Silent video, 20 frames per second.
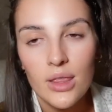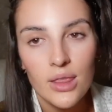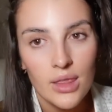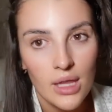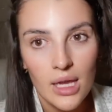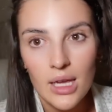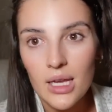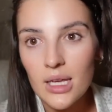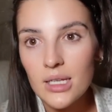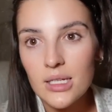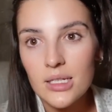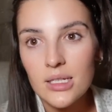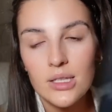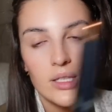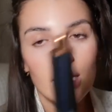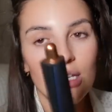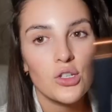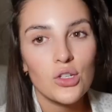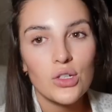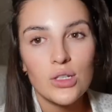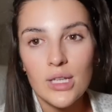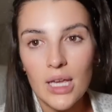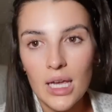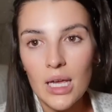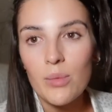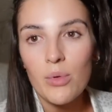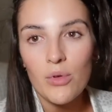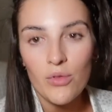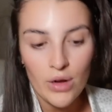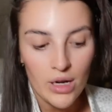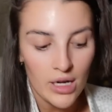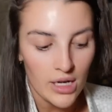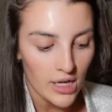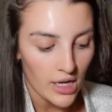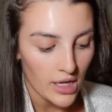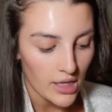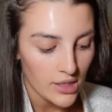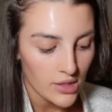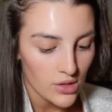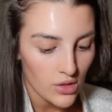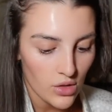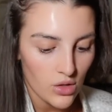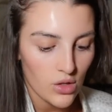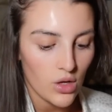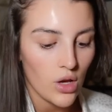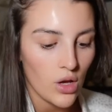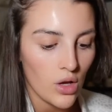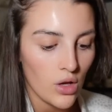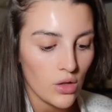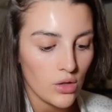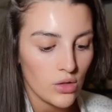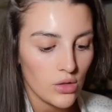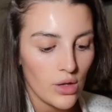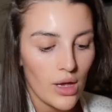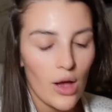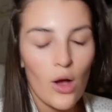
These, they just keep a really nice curl.